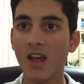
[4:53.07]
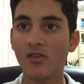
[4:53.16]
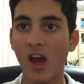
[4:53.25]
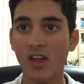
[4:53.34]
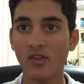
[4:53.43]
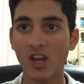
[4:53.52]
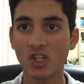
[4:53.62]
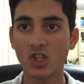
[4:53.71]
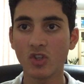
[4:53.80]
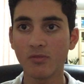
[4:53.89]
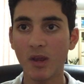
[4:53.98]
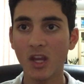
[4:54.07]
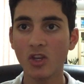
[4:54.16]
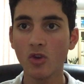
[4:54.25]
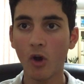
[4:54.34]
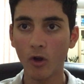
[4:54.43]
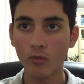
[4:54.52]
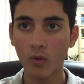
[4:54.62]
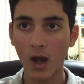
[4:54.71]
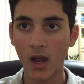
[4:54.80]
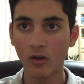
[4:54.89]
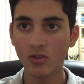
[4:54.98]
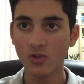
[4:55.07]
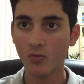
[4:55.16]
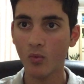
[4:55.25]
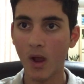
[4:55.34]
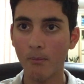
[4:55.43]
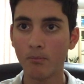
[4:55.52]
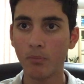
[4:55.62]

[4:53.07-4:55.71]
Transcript: that there should be no round where